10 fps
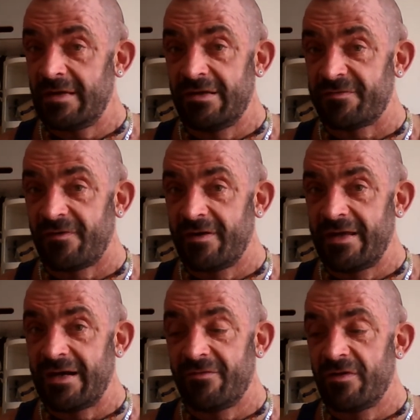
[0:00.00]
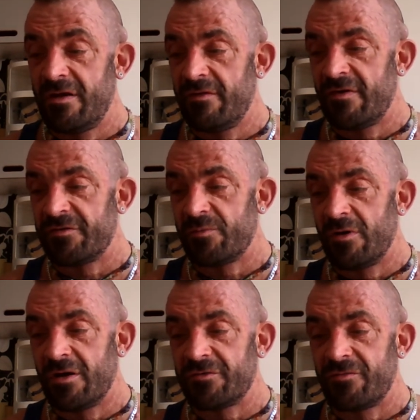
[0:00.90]
it's funny how the universe
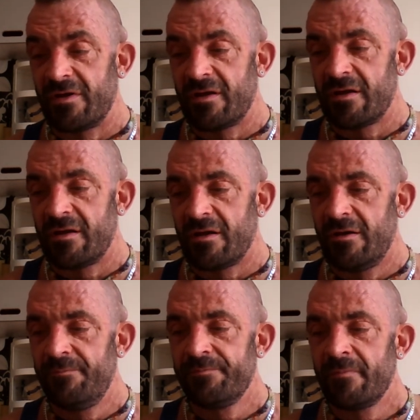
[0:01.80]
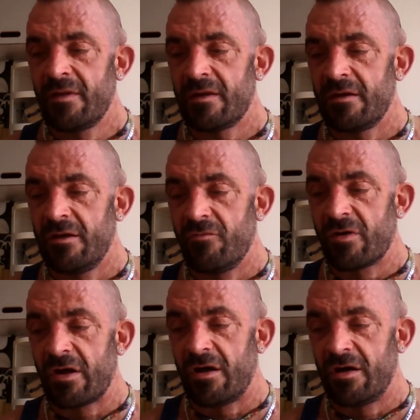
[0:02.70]
works, really, in
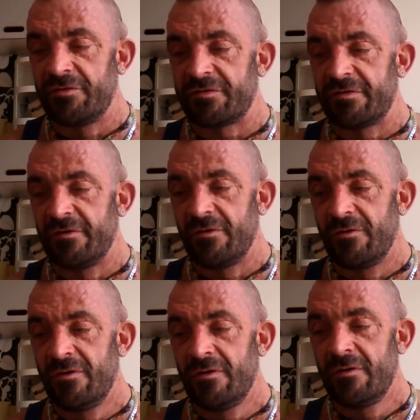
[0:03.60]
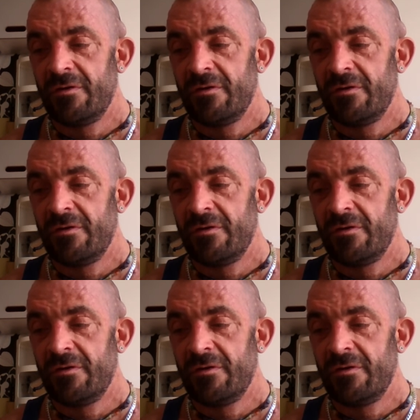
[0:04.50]
regards to